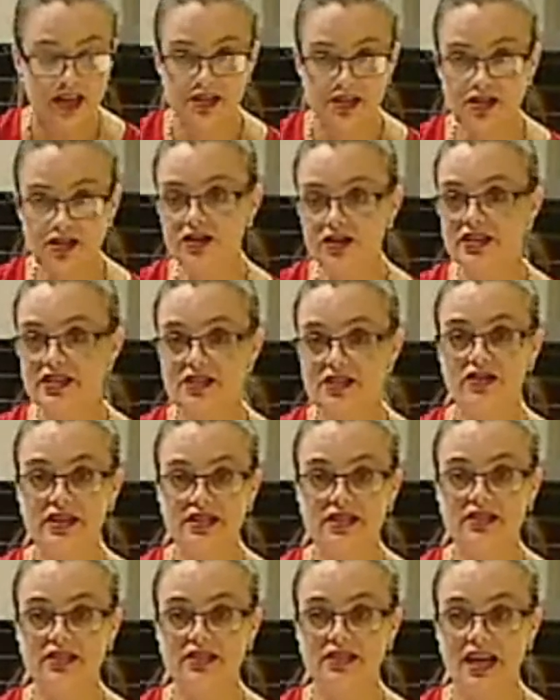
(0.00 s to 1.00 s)
So it's
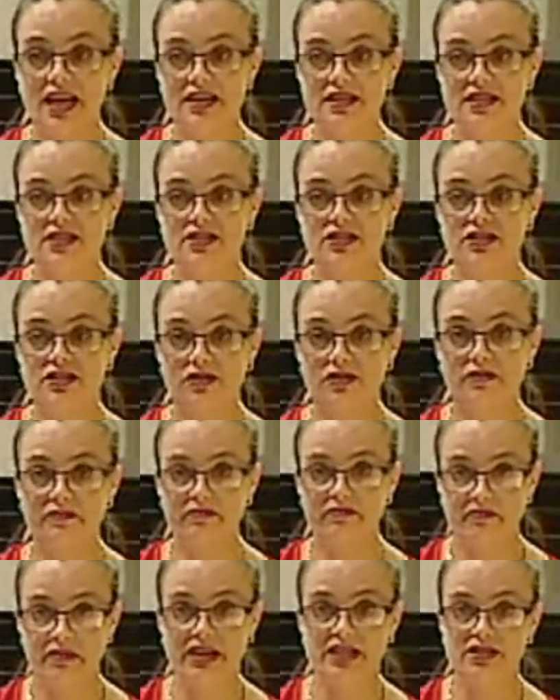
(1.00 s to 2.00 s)
going to last you
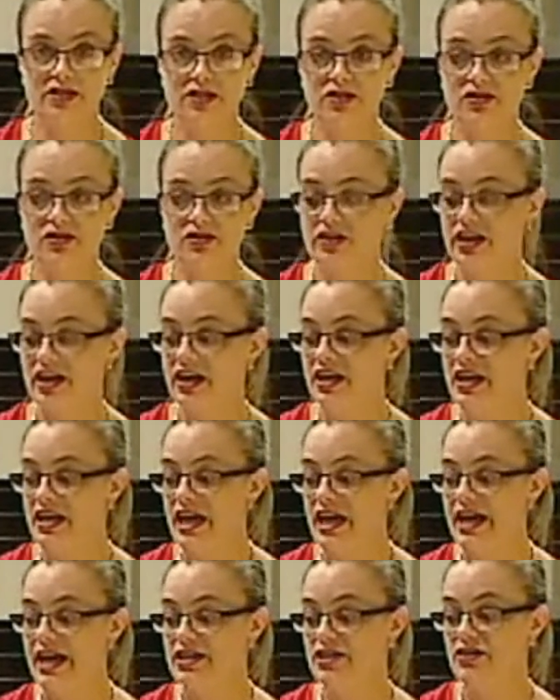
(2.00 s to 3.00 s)
much longer,
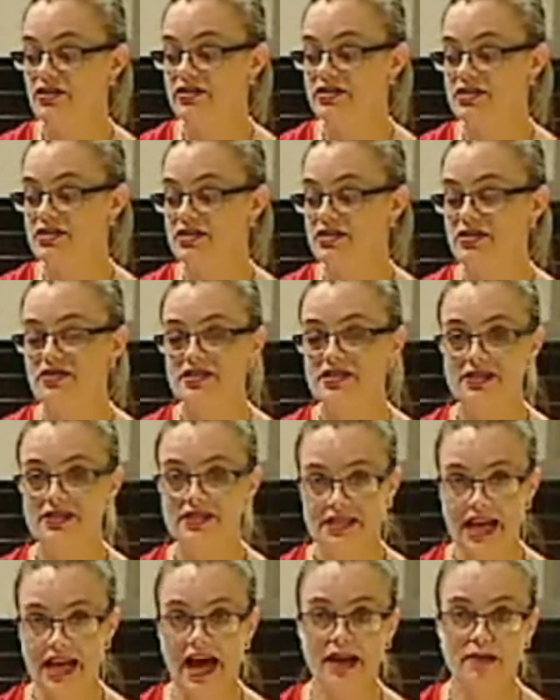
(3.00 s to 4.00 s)
and you're going to use a
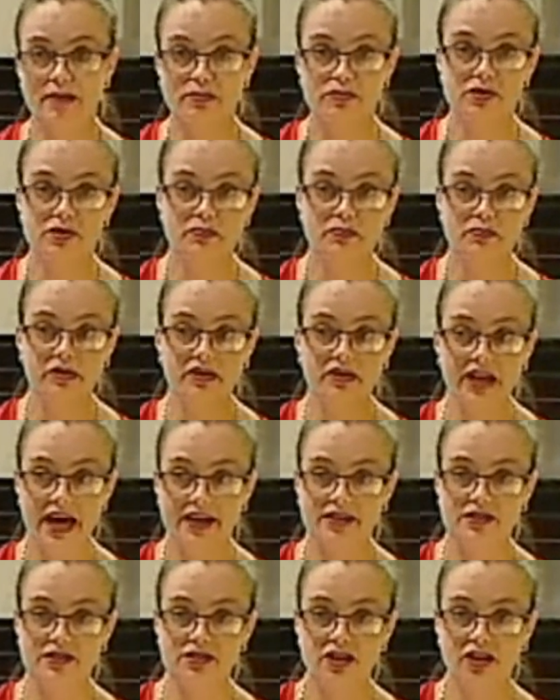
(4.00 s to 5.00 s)

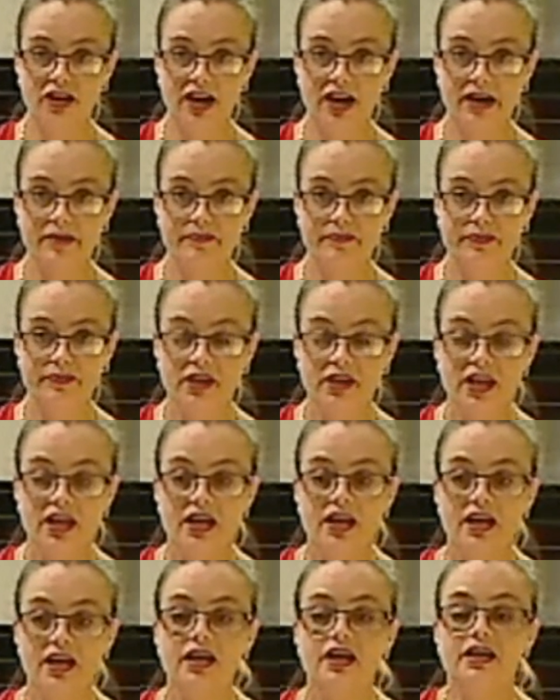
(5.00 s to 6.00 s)
tablespoon at a time.
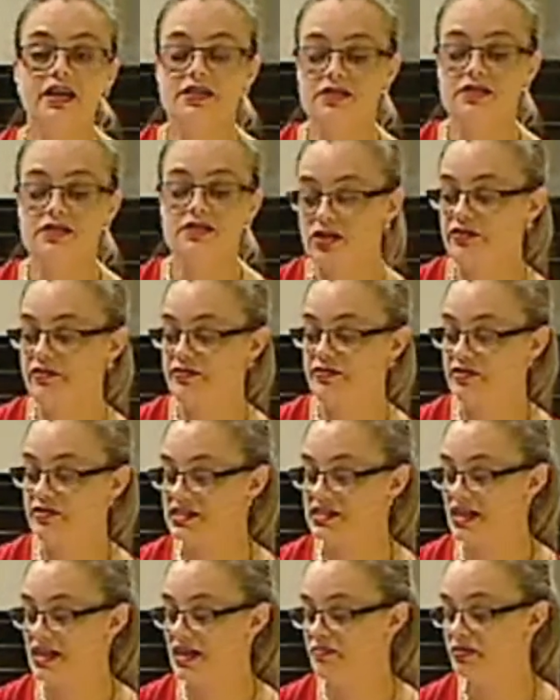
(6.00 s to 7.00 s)
So for
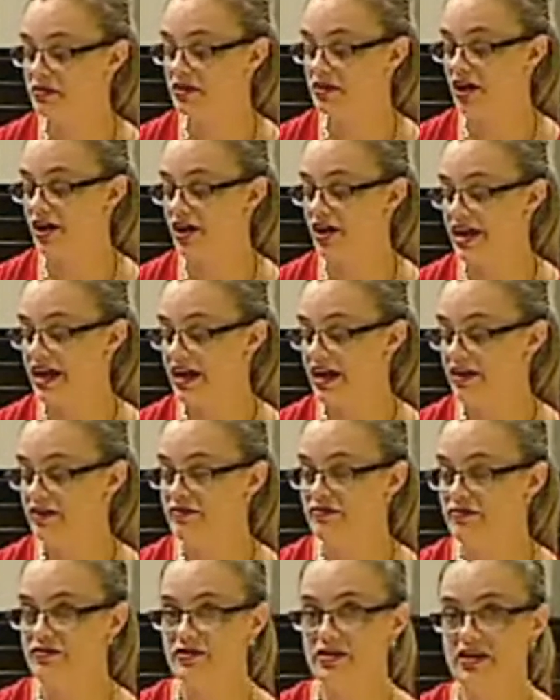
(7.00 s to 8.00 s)
example, I
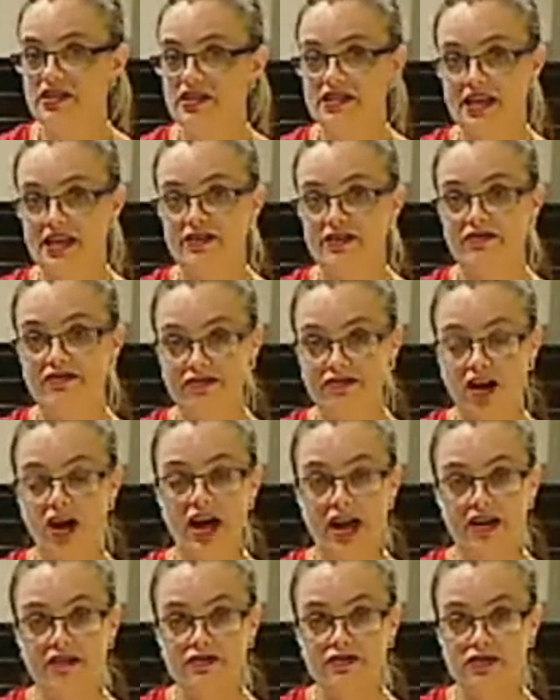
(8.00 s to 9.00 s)

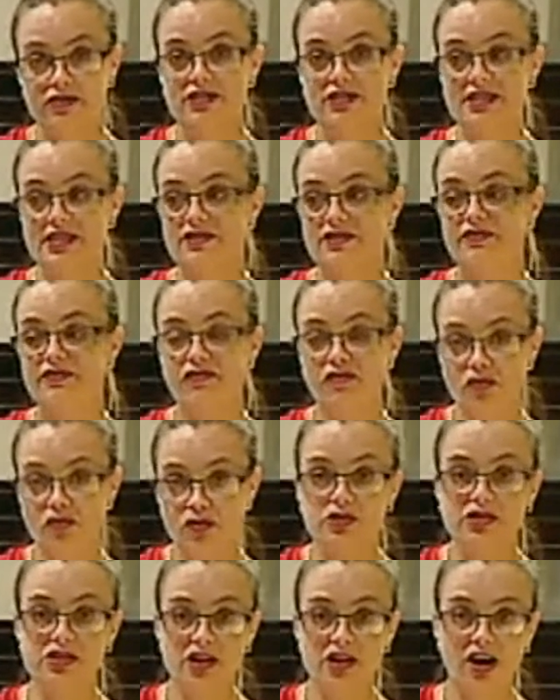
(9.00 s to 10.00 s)
have used this
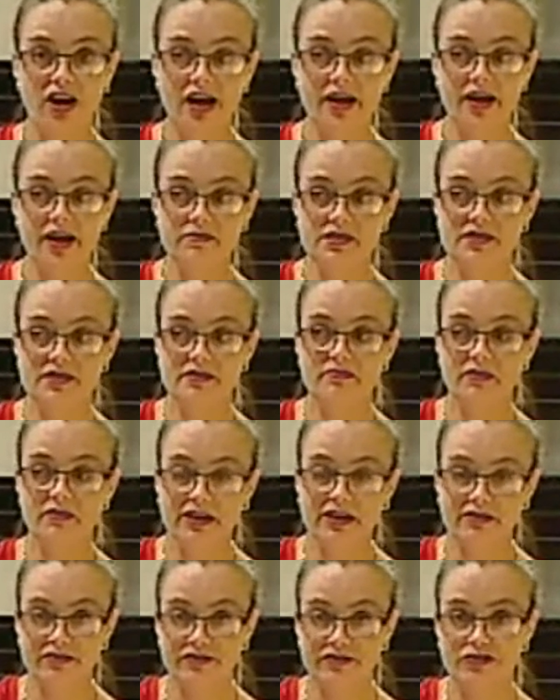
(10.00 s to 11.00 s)
4 times,
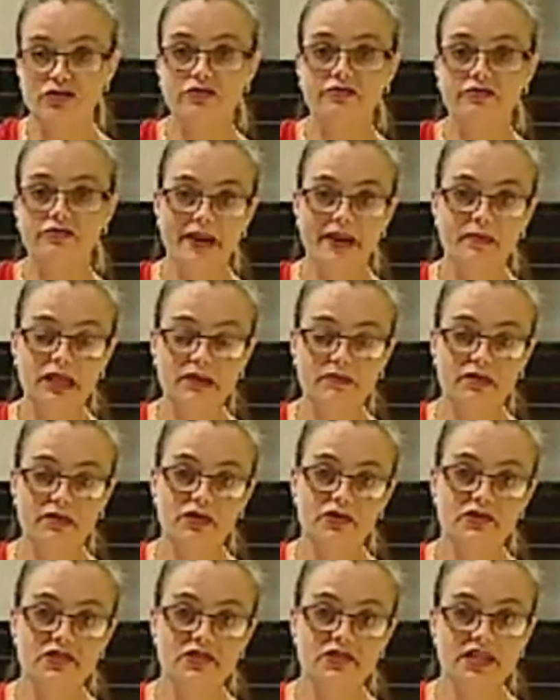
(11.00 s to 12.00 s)
made 4 family
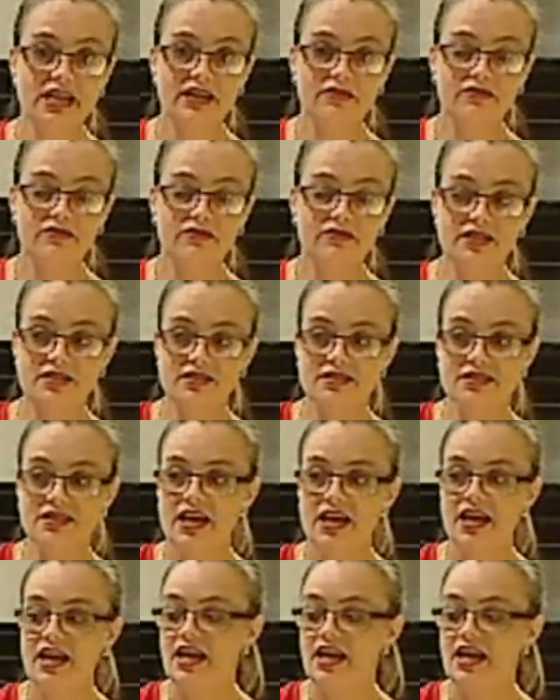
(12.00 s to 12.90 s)
meals out of this,